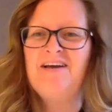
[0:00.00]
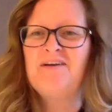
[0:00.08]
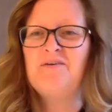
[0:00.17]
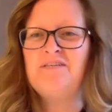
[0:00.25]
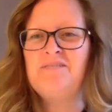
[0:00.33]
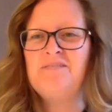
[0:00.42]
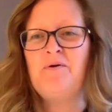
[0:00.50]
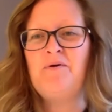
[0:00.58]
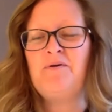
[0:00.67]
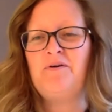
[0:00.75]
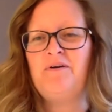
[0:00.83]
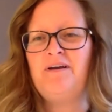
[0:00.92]
Chris
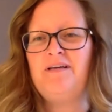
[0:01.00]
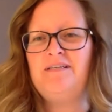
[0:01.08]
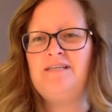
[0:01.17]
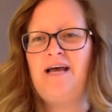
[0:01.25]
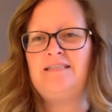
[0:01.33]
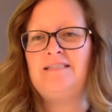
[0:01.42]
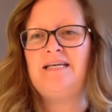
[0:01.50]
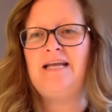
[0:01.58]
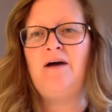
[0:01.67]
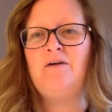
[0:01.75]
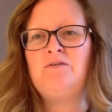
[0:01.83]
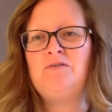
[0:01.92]
Motor is asking,
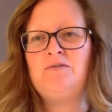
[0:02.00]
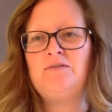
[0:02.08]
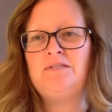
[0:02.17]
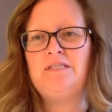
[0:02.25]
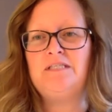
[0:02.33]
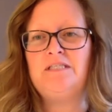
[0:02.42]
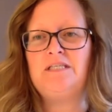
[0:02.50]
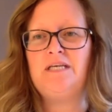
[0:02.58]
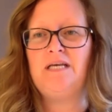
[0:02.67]
how do students initially